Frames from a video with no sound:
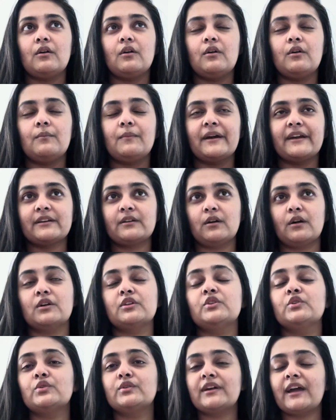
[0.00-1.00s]
oh my god,
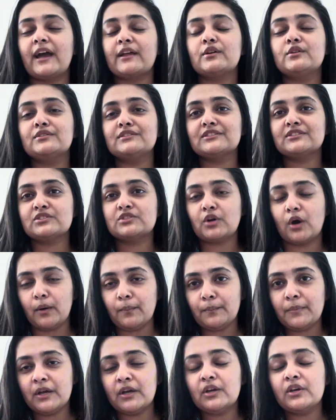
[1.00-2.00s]
you cannot
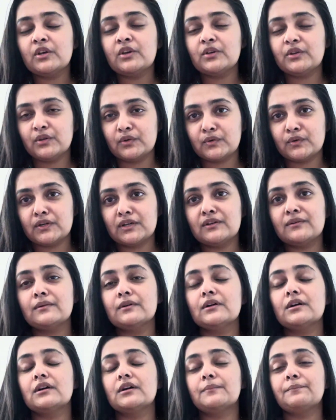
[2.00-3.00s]
stop your
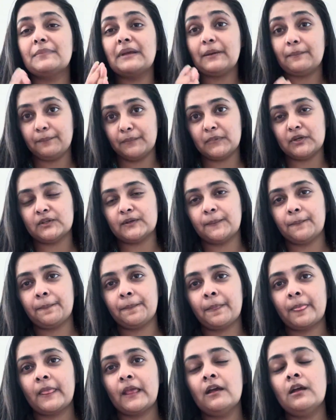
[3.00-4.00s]
pimple.
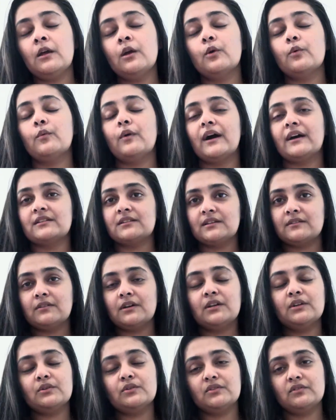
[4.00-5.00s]
Whatever
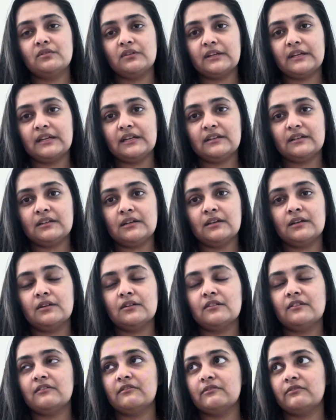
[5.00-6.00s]
you treat,
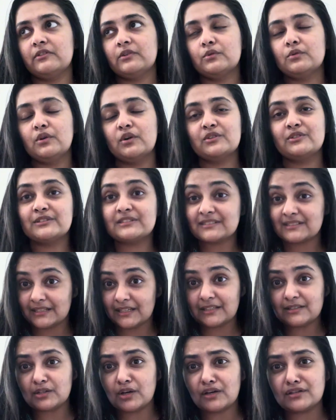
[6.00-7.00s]
if you go to
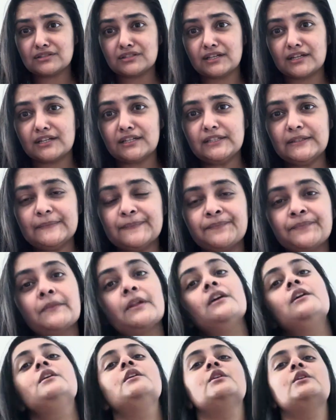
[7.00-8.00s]
skin doctor,
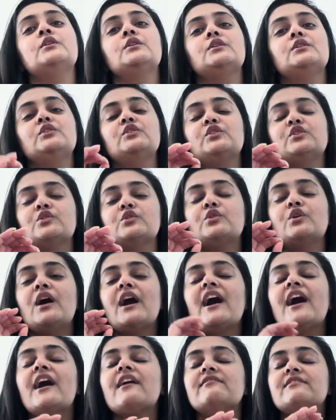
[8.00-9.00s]
you
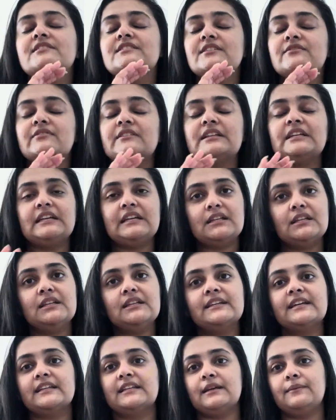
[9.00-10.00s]
have a
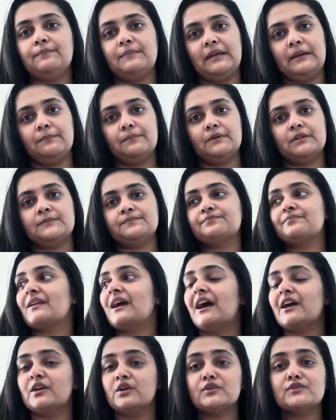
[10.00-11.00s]
definitely getting pimple.
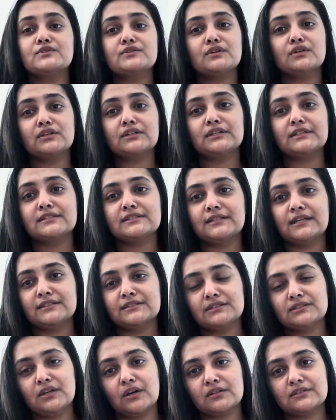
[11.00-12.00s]
I also
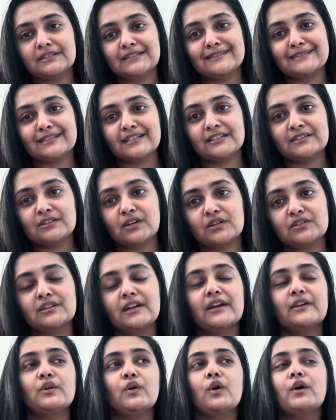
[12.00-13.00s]
consult a doctor, skin doctor.
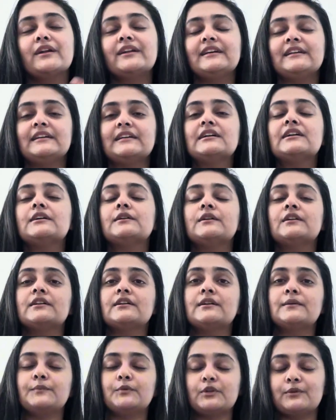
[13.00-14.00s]
I already
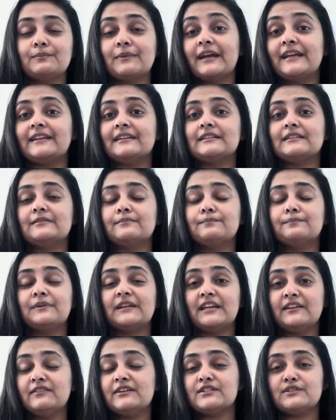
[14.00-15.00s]
put my
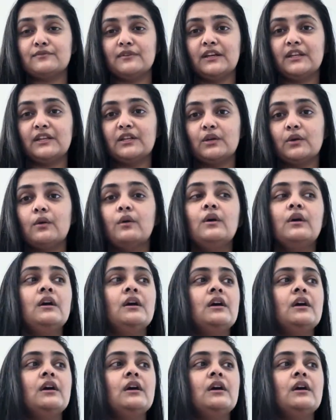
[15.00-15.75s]
previous video